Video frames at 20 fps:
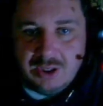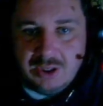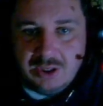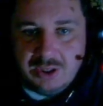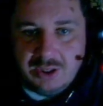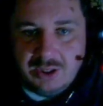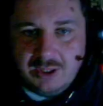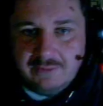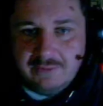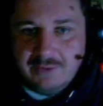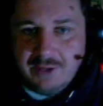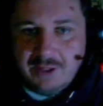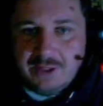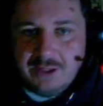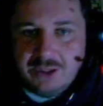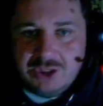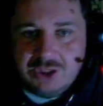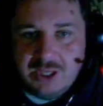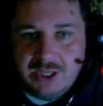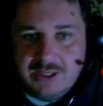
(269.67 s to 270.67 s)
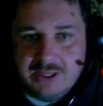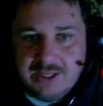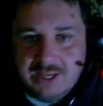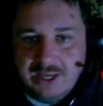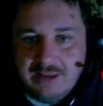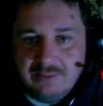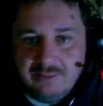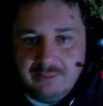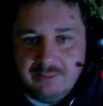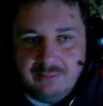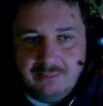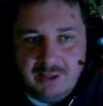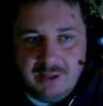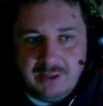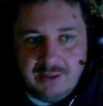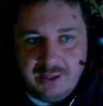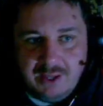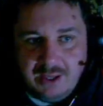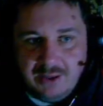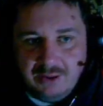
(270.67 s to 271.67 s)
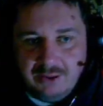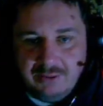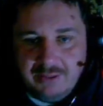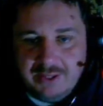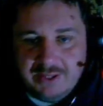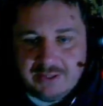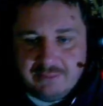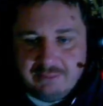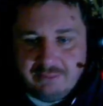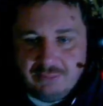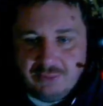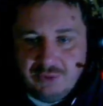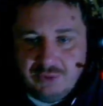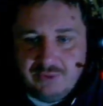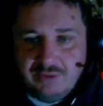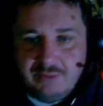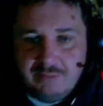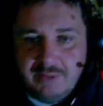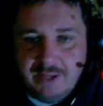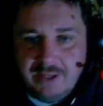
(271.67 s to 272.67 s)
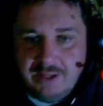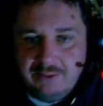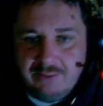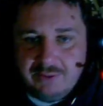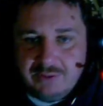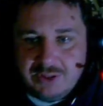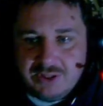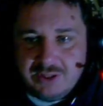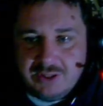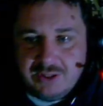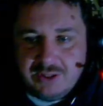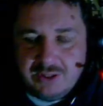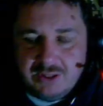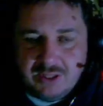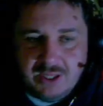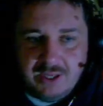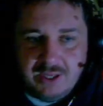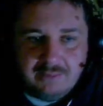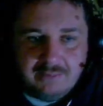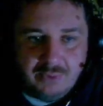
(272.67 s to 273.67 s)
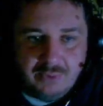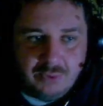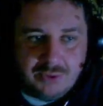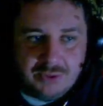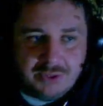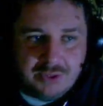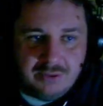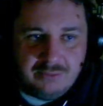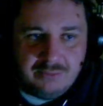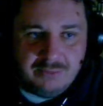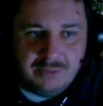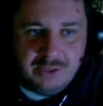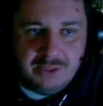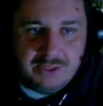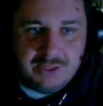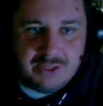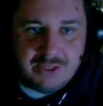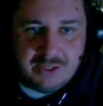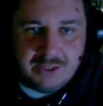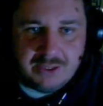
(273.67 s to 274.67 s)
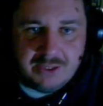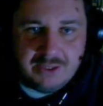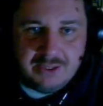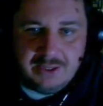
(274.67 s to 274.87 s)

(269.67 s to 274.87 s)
He finally shades out where our Queen's a move commanding, which also really sucks.